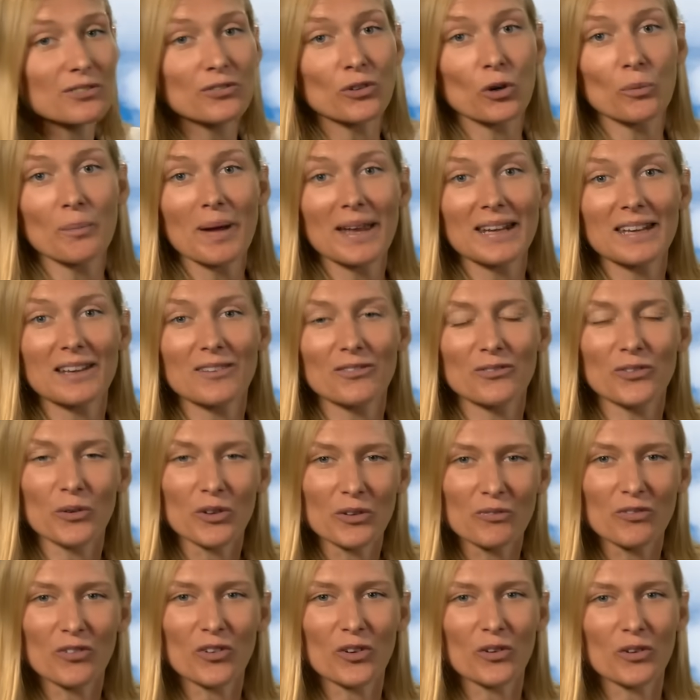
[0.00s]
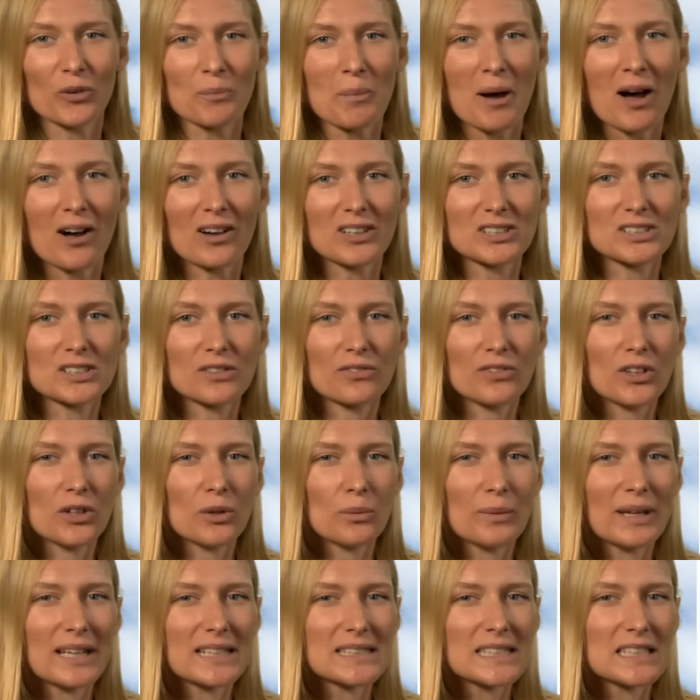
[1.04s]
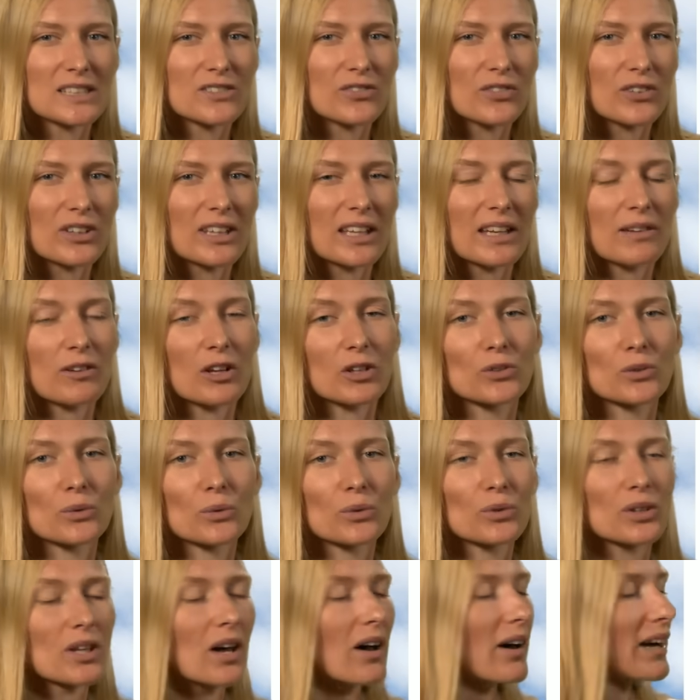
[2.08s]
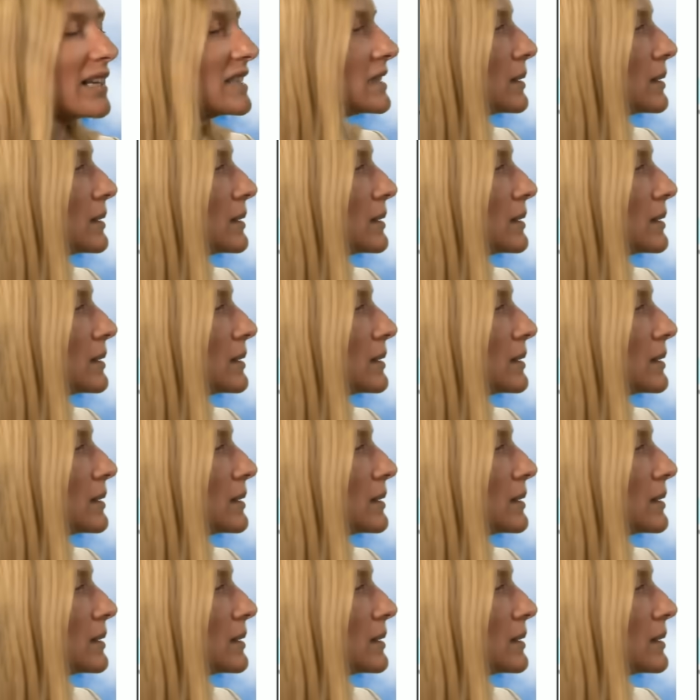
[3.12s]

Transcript: for many for, for the past few weeks, is for the Azores high